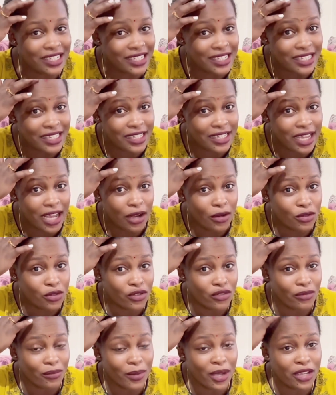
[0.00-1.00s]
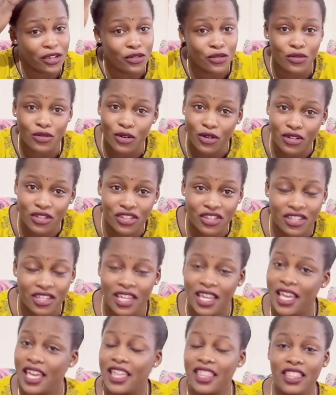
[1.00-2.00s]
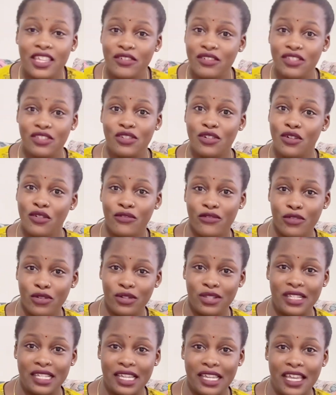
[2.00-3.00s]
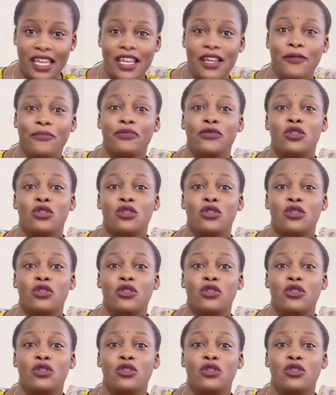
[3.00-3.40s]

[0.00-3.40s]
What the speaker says: see out of my growth there is no 4C hair.